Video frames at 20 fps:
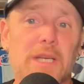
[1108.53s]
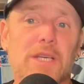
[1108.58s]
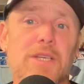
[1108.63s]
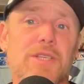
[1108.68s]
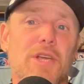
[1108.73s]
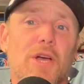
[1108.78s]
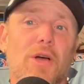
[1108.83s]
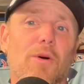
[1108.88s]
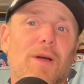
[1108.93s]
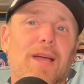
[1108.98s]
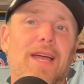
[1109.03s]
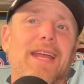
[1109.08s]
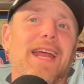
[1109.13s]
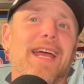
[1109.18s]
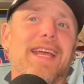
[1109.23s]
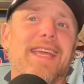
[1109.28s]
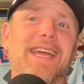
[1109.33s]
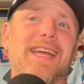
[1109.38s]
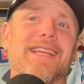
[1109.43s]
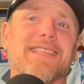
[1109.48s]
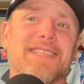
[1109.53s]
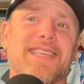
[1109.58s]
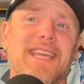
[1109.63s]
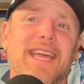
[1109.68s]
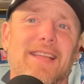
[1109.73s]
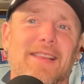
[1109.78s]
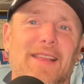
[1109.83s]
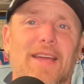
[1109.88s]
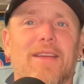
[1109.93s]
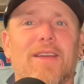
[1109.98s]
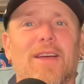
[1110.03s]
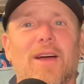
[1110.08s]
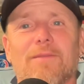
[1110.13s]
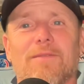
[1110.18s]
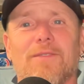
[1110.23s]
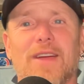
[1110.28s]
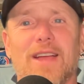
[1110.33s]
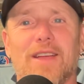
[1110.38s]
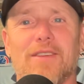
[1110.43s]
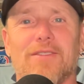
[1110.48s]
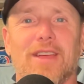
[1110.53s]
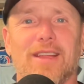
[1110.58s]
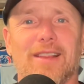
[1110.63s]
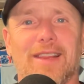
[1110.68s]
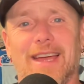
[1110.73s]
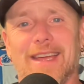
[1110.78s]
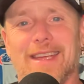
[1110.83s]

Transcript: So, and I can't say Cub fans that